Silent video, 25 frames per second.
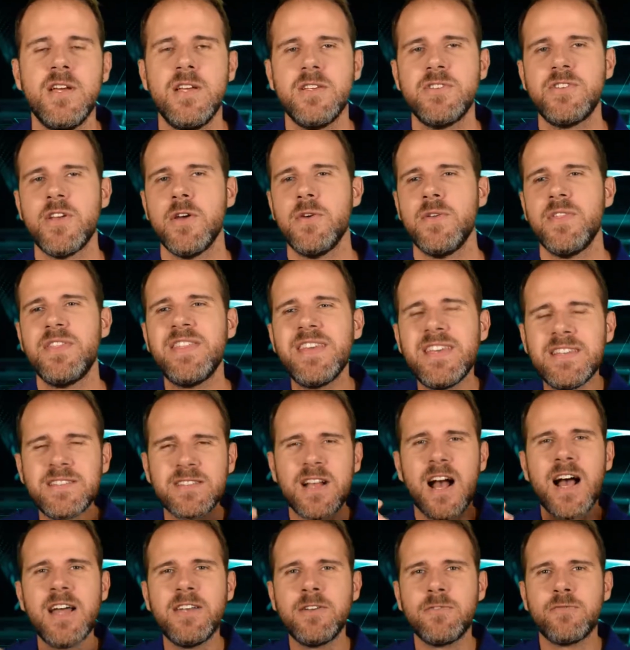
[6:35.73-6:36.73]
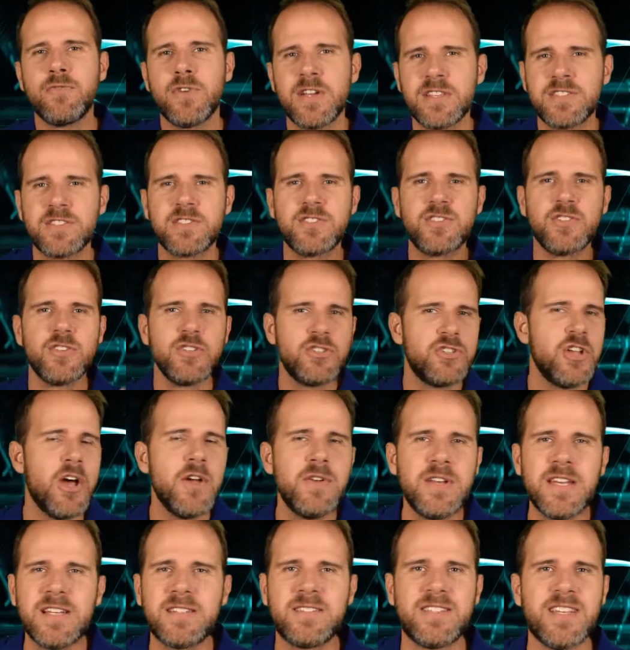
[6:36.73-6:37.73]
So these kind of risks
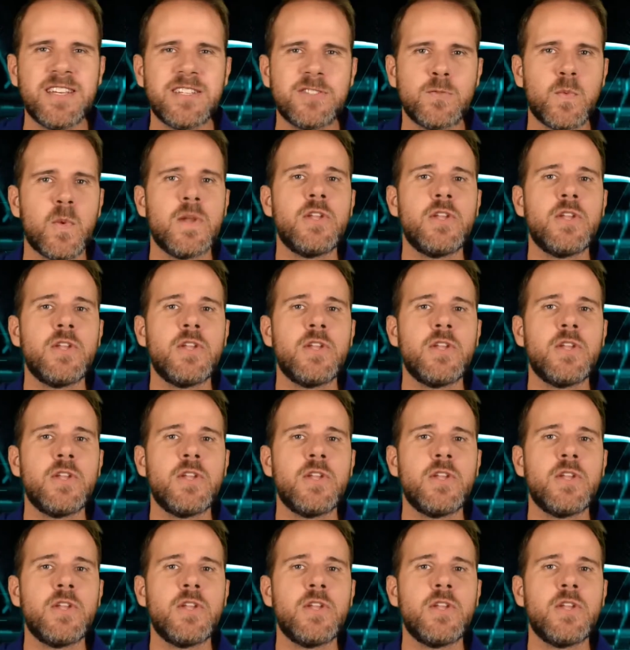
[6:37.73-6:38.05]
don't exist